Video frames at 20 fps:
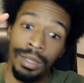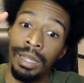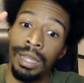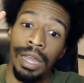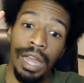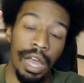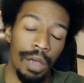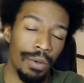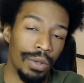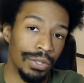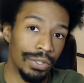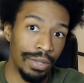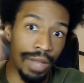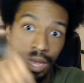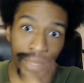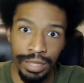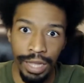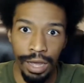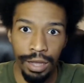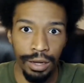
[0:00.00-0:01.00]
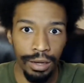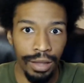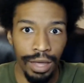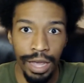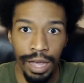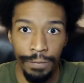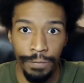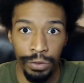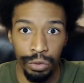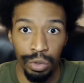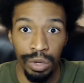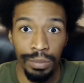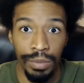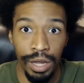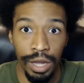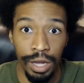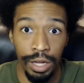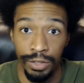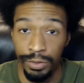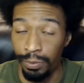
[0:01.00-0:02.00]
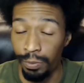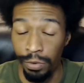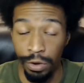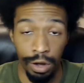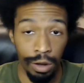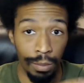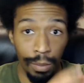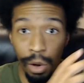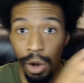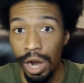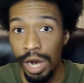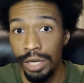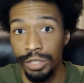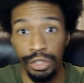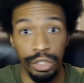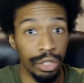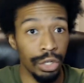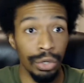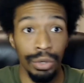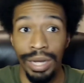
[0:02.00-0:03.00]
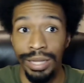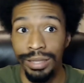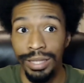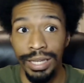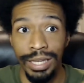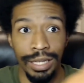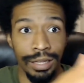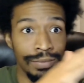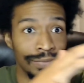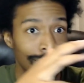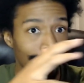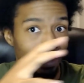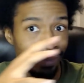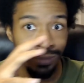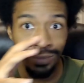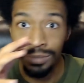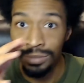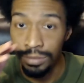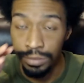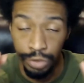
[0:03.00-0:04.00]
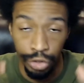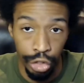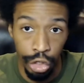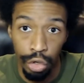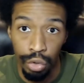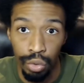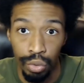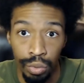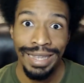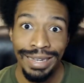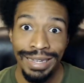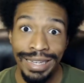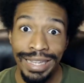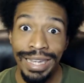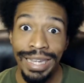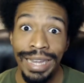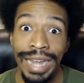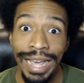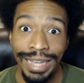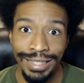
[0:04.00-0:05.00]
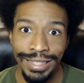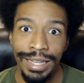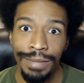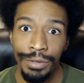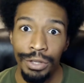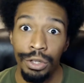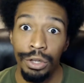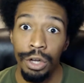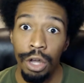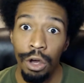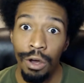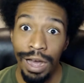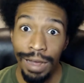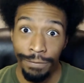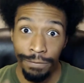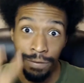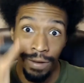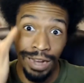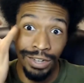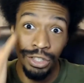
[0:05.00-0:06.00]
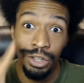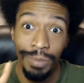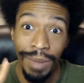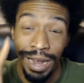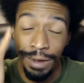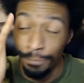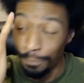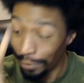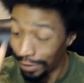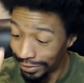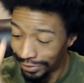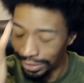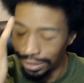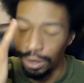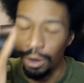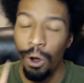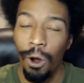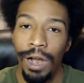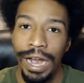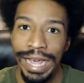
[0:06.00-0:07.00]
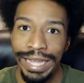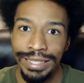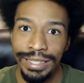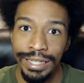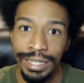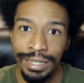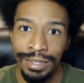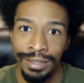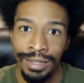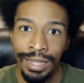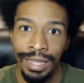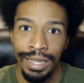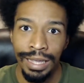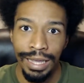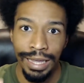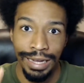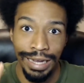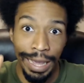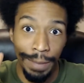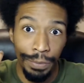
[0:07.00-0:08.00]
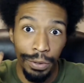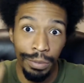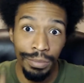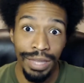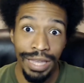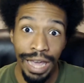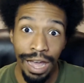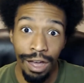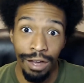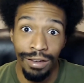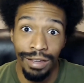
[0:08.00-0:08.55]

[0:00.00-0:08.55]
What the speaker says: I was locked out of the lab for 3 months from March to, I think, June. Then, as some of you know, I fractured my wrist in a car accident, and that put me out